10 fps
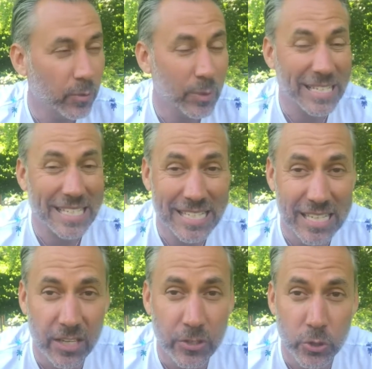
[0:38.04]

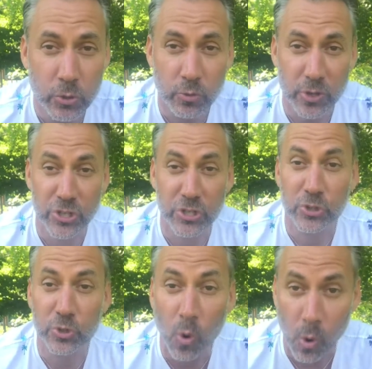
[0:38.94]
seek to
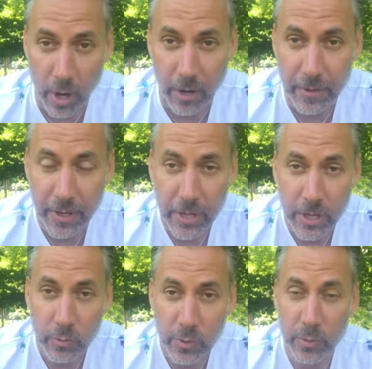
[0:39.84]
restore.
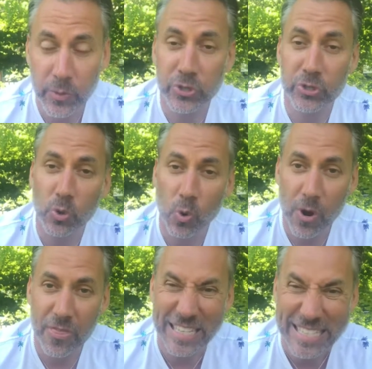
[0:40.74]
We restore
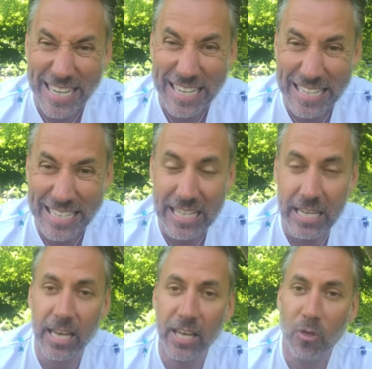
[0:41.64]
the
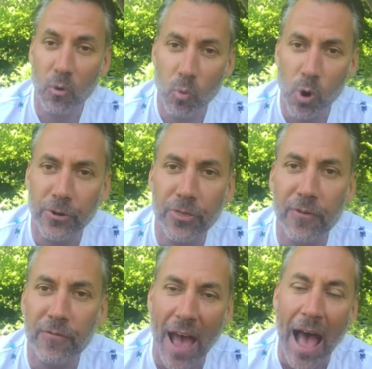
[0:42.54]
dignity, the worth, the
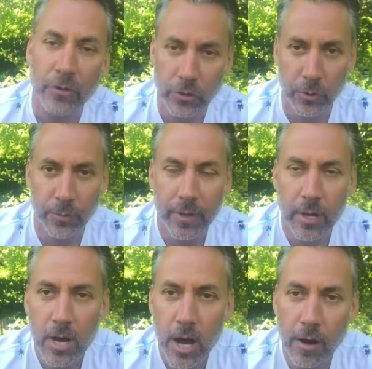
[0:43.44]
value
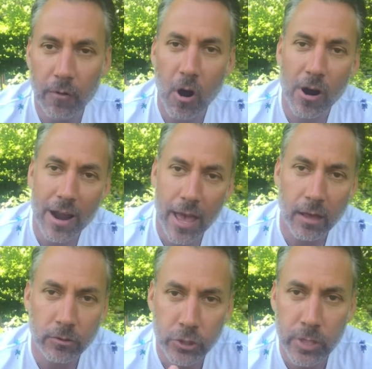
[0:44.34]
of our
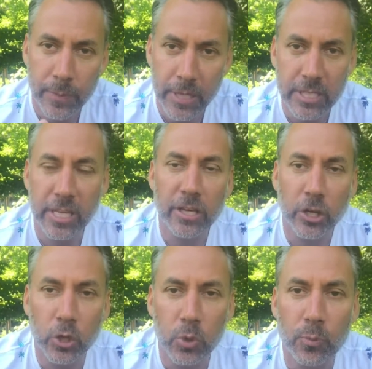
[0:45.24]

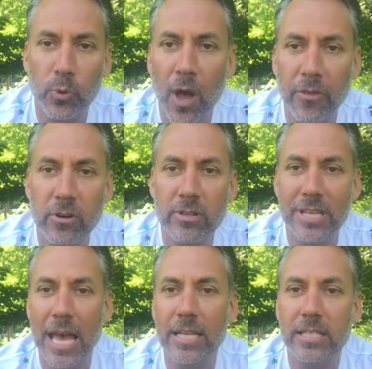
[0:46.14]
LGBTQ brothers
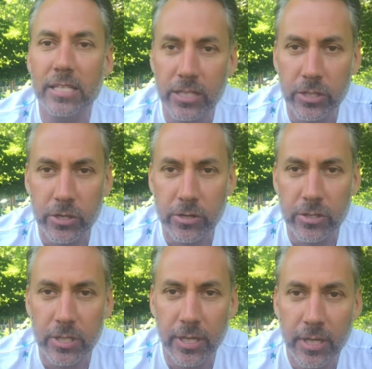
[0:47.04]
and sisters.